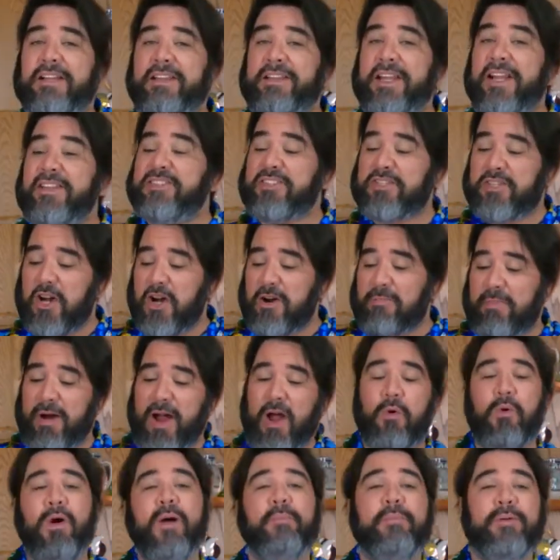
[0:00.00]
Let's start
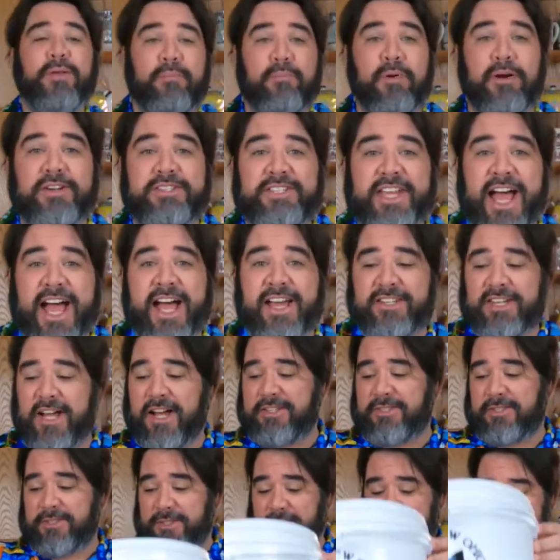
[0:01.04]
by whipping up our
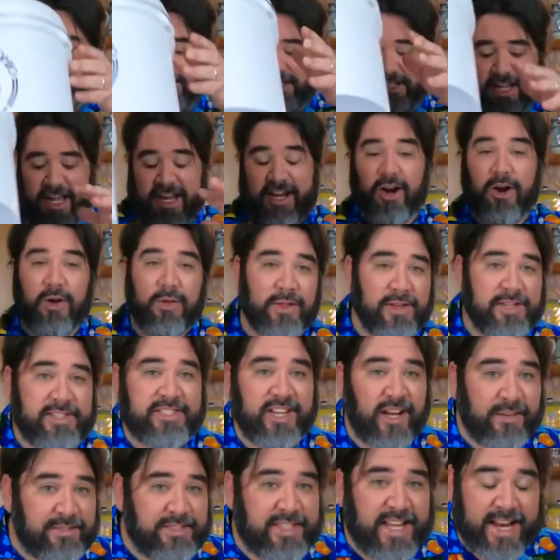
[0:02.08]
sanitizer. Get all this
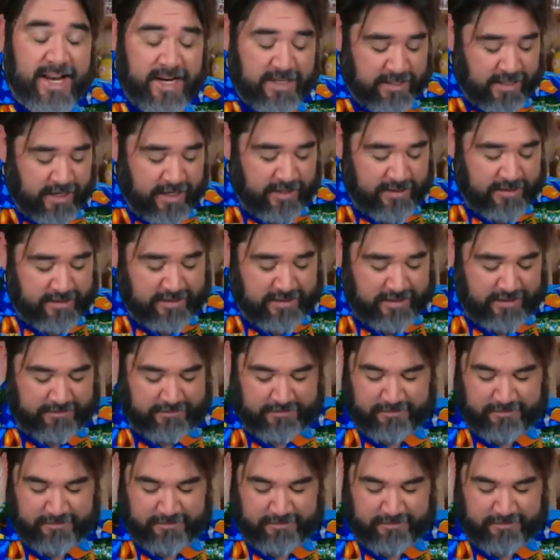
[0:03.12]
stuff sanitized